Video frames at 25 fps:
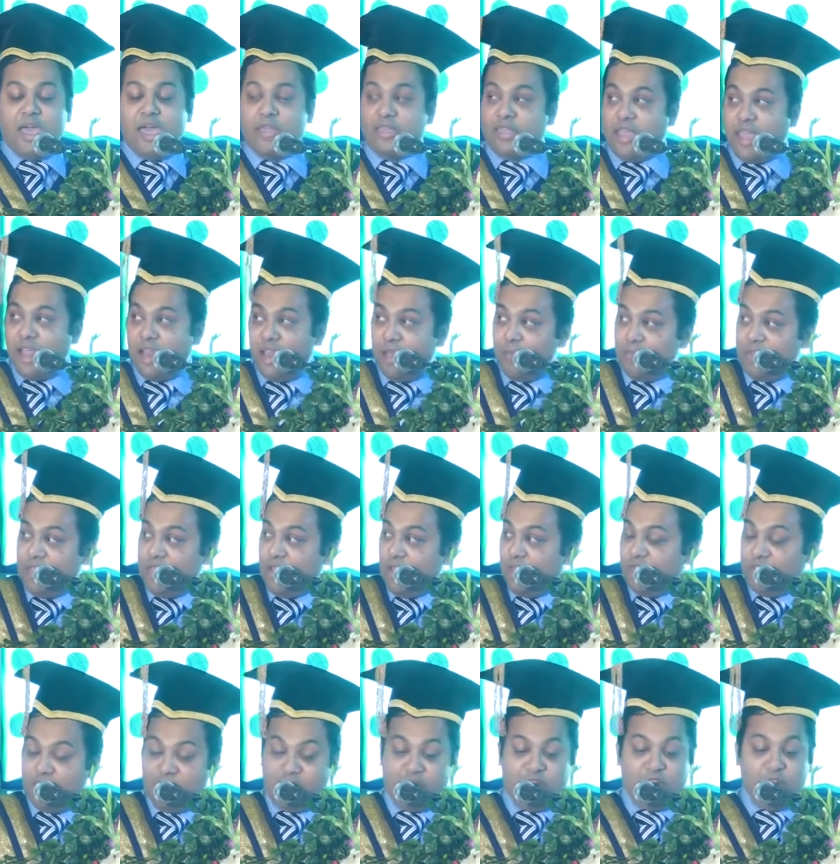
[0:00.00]
As alumni
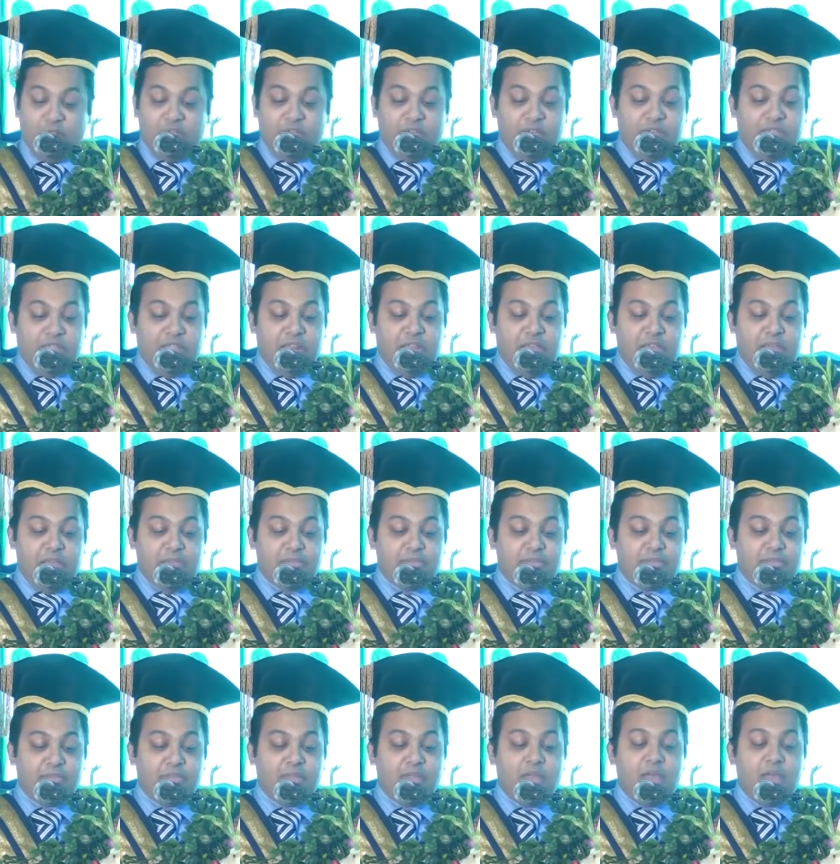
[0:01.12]
of this university,